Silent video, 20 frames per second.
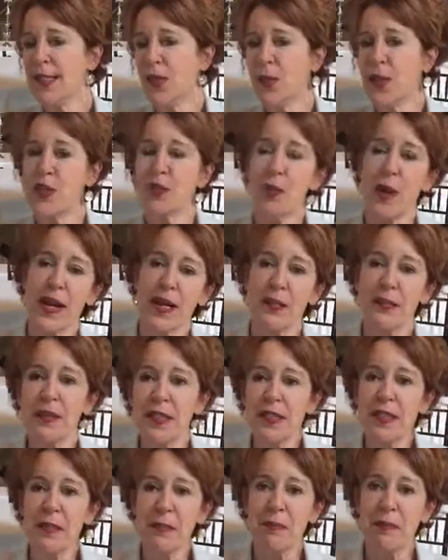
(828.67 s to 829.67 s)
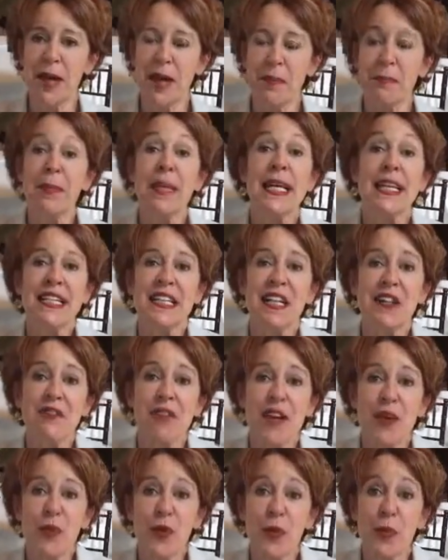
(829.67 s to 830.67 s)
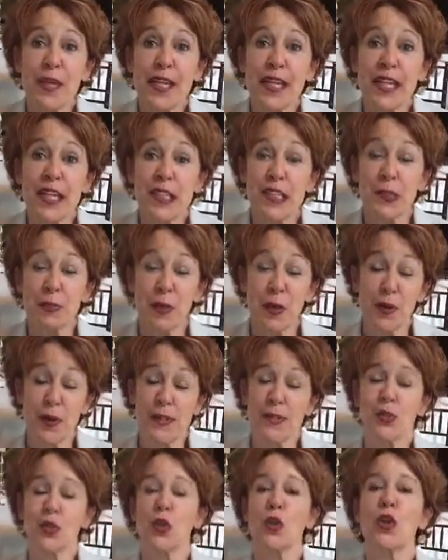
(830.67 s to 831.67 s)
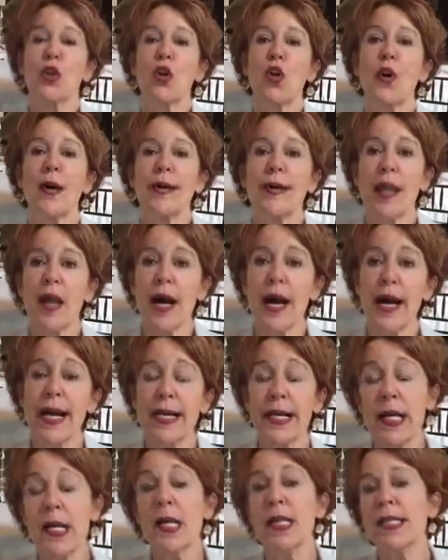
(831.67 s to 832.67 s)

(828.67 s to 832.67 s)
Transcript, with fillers: we try to uh, be at an event where we can experience or look online.